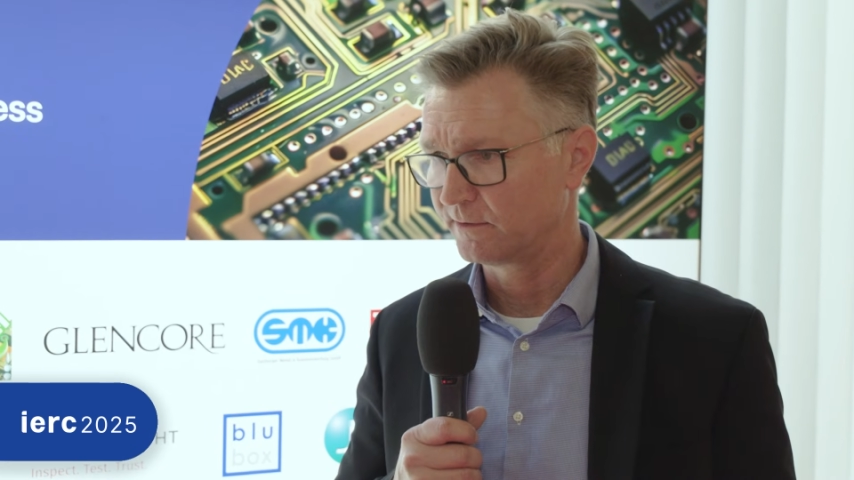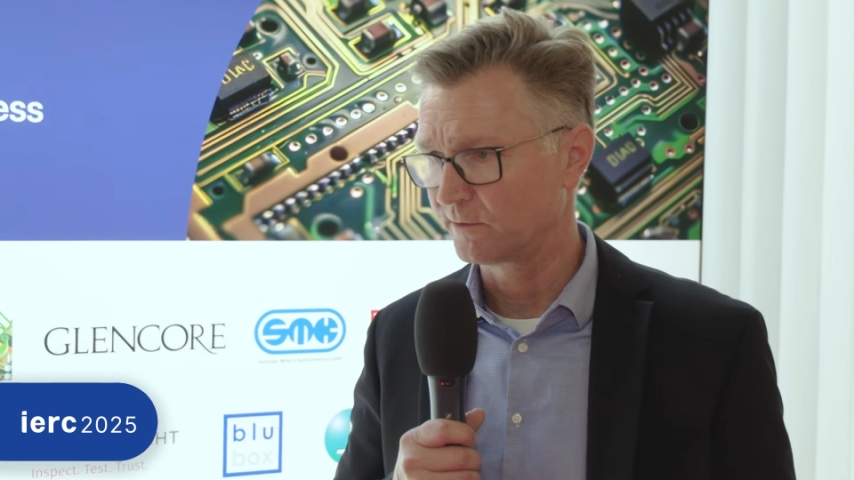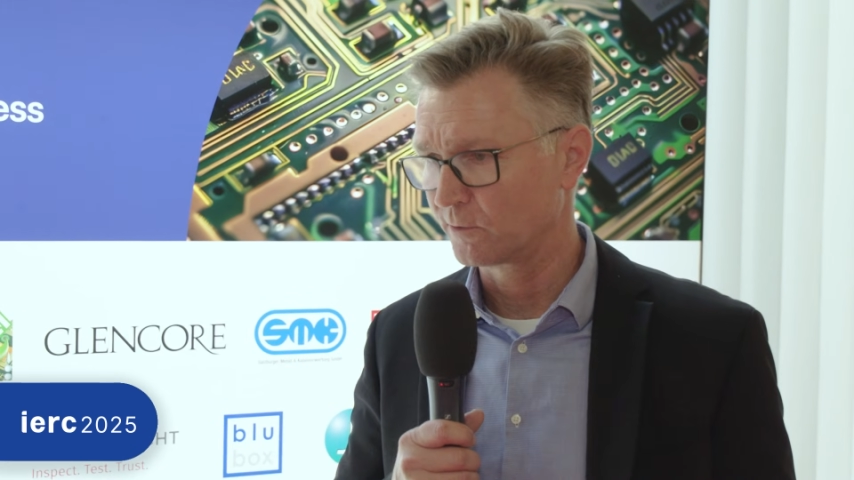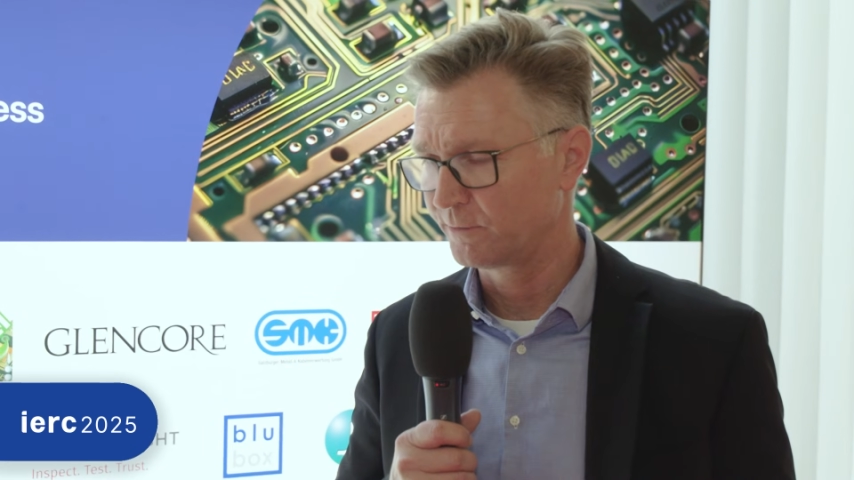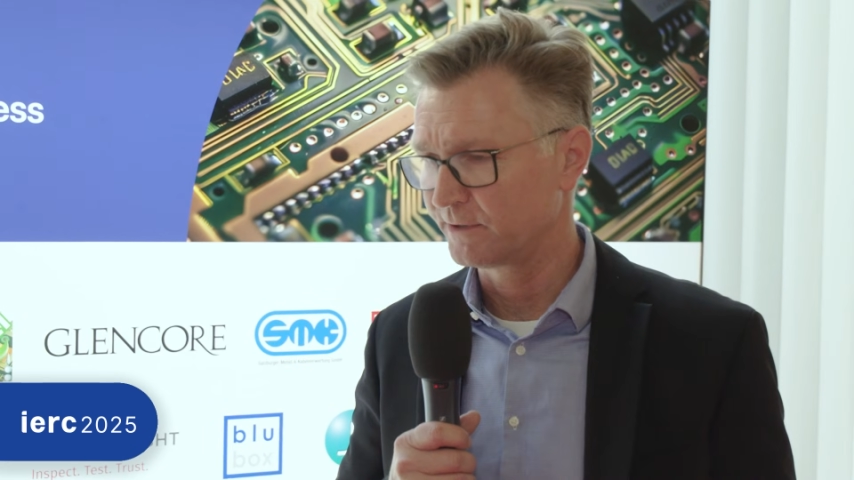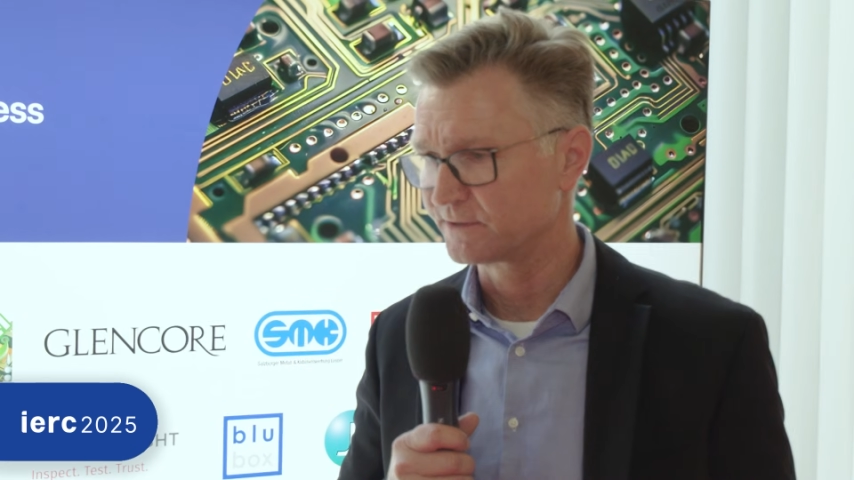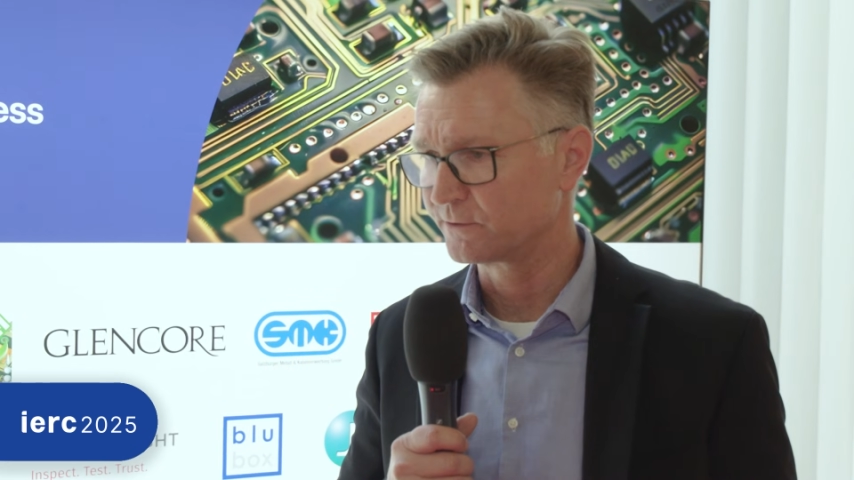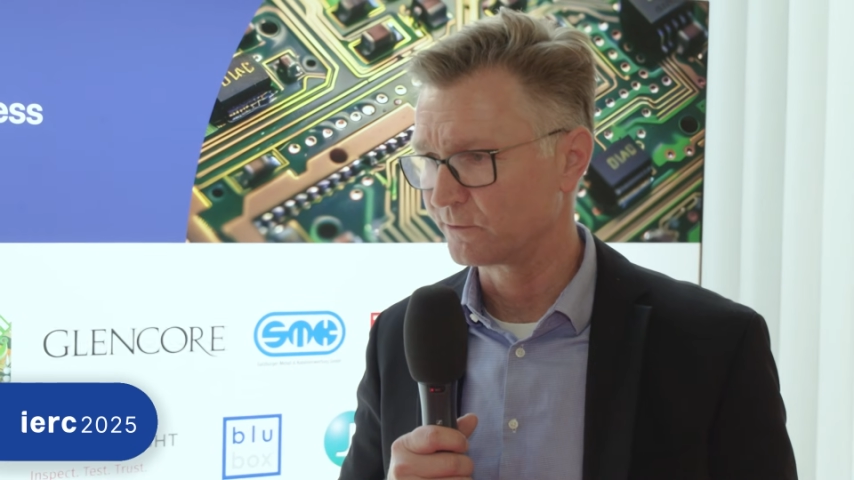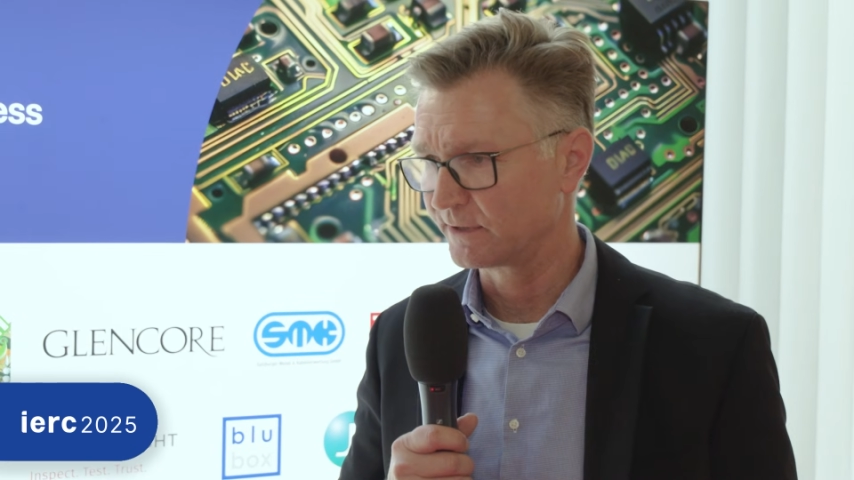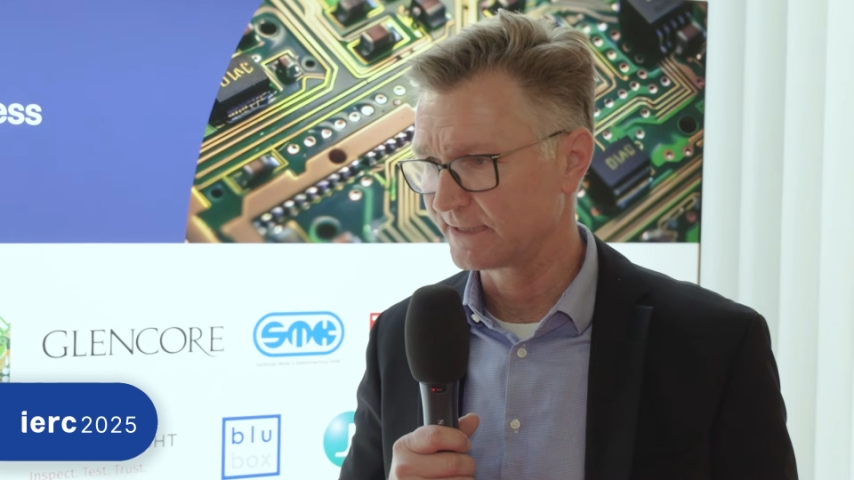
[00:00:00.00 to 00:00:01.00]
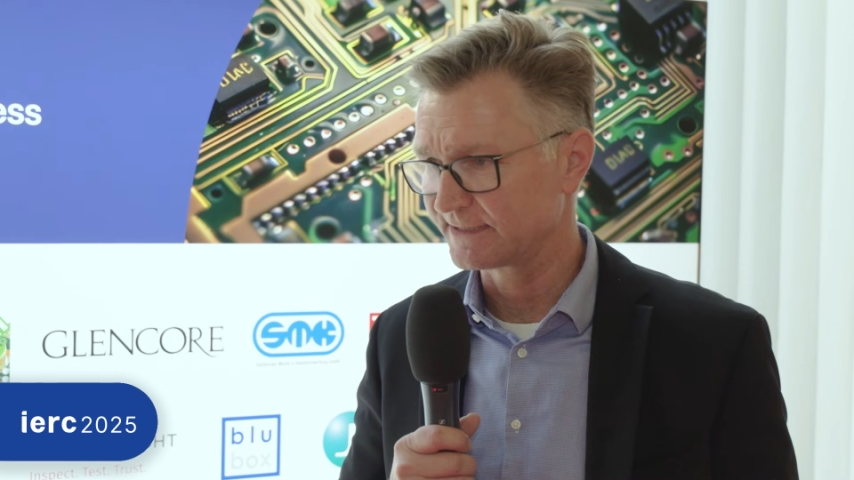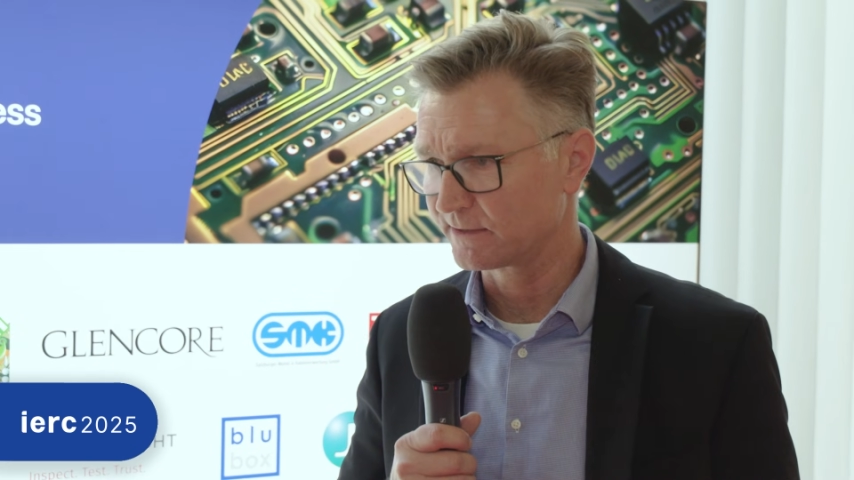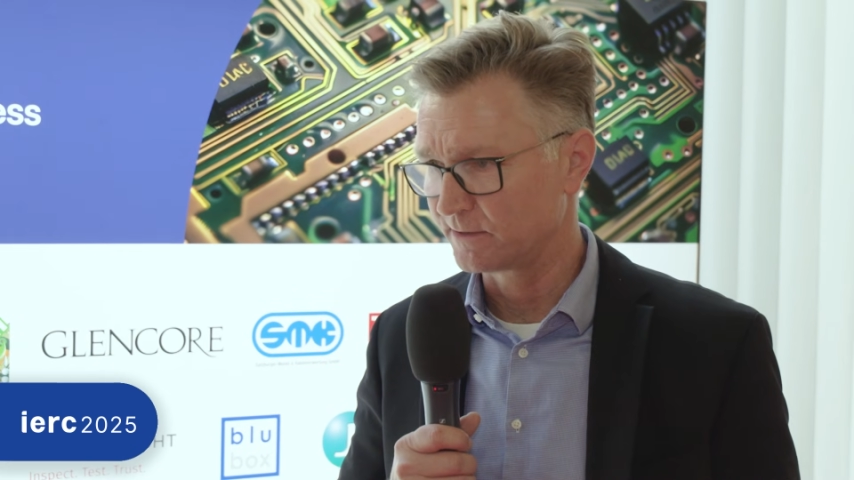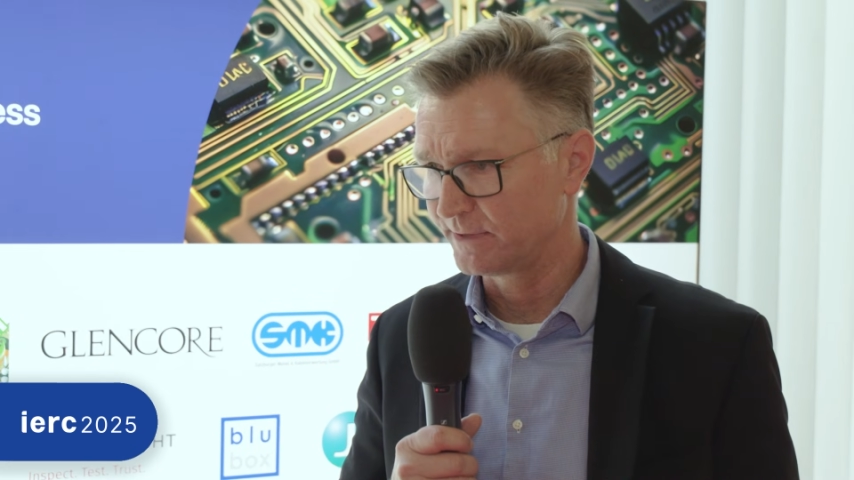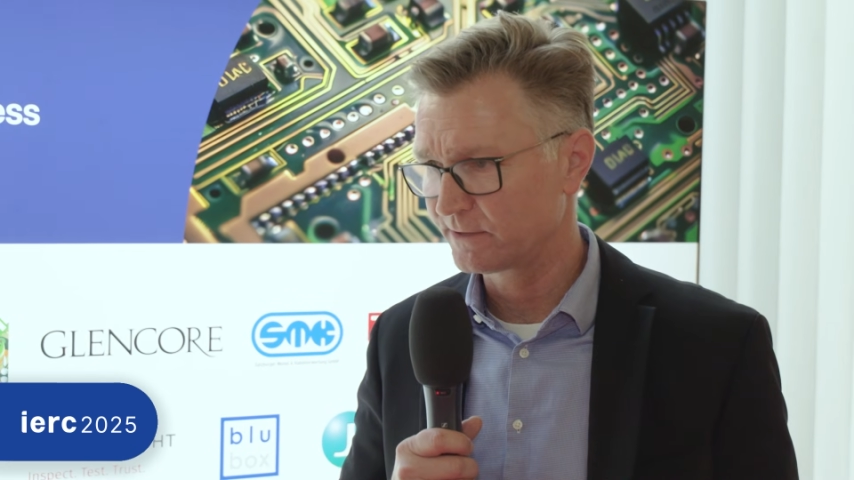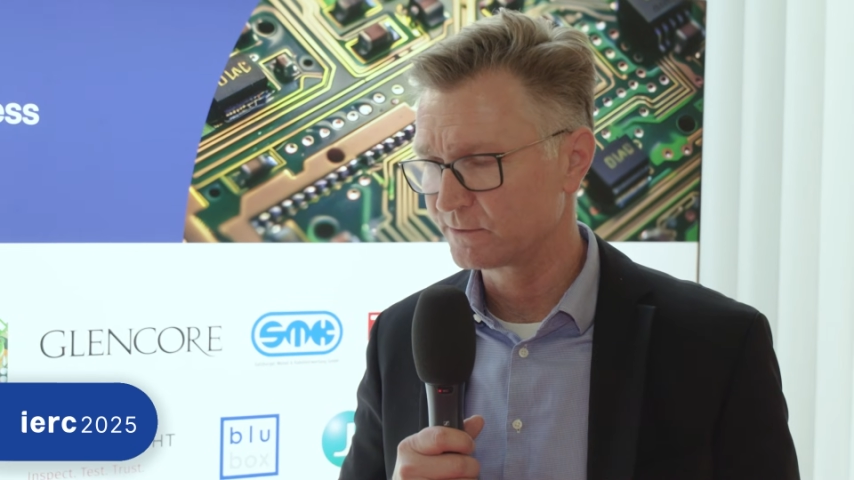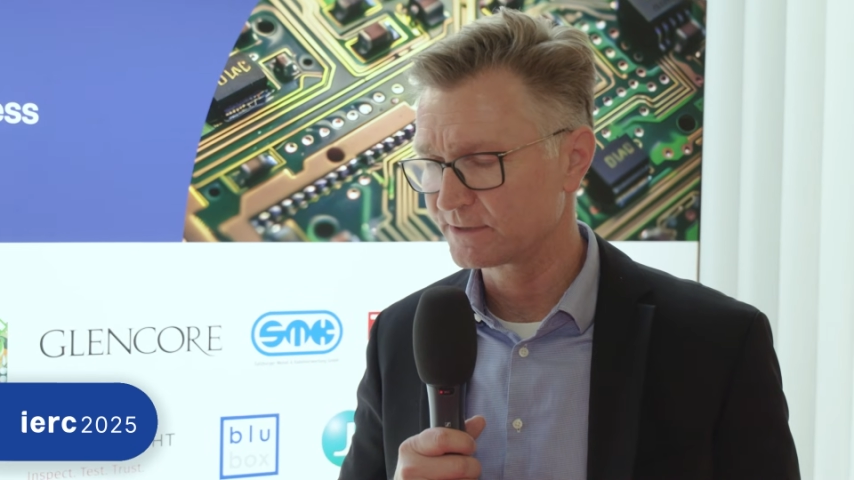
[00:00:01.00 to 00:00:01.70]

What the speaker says: the comparison to the classical metal